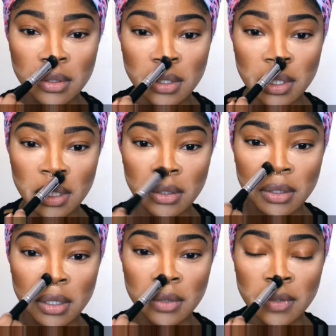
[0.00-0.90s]
And then you
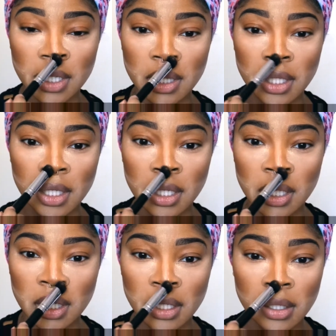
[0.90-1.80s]
curve it at the
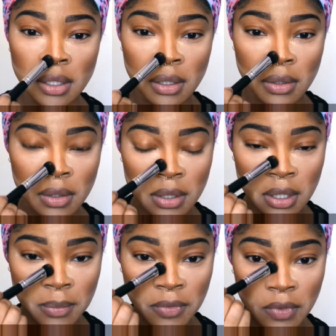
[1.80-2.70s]
end on the
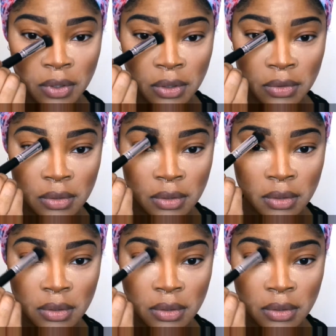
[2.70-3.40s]
tip of your nose.